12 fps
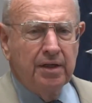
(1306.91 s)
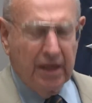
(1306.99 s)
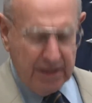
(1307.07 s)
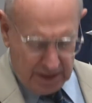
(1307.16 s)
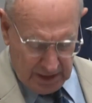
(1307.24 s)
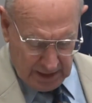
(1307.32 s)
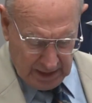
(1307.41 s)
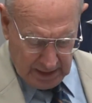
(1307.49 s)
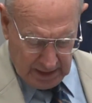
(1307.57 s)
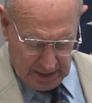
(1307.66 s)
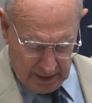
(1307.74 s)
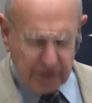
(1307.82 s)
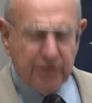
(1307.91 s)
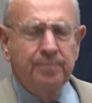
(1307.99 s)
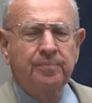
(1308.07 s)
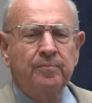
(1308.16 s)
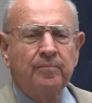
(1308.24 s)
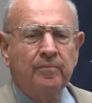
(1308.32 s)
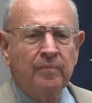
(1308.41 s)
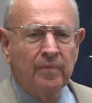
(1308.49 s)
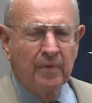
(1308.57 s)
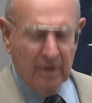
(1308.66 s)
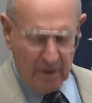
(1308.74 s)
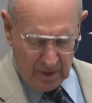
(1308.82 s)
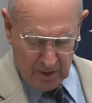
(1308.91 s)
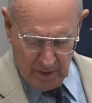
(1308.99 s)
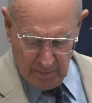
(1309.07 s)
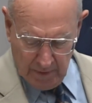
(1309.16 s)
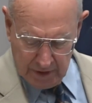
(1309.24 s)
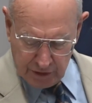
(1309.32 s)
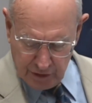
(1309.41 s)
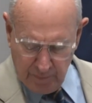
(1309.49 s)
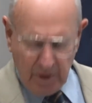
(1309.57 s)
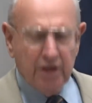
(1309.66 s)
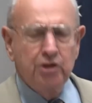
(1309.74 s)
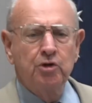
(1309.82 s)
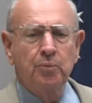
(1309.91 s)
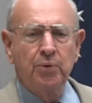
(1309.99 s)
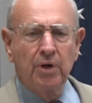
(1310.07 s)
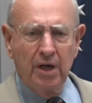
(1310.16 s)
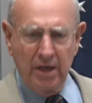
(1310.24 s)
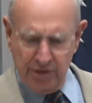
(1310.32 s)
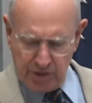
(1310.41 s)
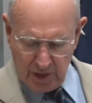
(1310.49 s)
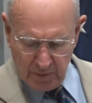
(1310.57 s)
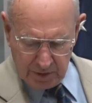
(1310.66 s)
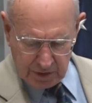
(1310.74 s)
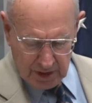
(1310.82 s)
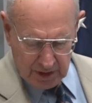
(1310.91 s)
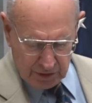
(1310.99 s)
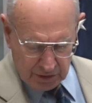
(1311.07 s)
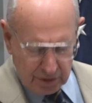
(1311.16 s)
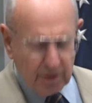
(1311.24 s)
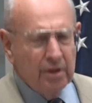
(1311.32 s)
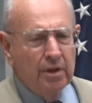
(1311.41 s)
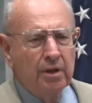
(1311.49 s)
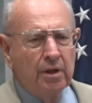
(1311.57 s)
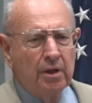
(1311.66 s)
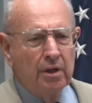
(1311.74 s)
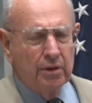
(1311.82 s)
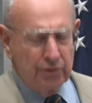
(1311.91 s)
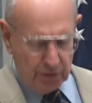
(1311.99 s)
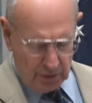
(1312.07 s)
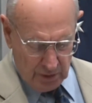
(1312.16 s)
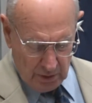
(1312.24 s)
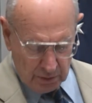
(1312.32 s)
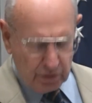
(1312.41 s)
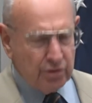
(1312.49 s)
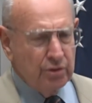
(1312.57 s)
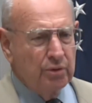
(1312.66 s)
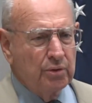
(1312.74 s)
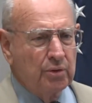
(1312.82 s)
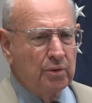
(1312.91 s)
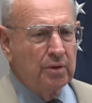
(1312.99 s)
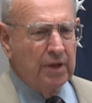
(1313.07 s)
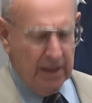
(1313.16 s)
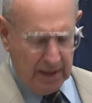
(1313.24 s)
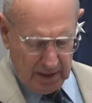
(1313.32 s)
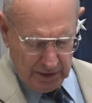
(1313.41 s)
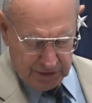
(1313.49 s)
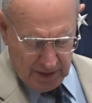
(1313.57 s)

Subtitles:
1980s, much to my surprise, I was asked to go to El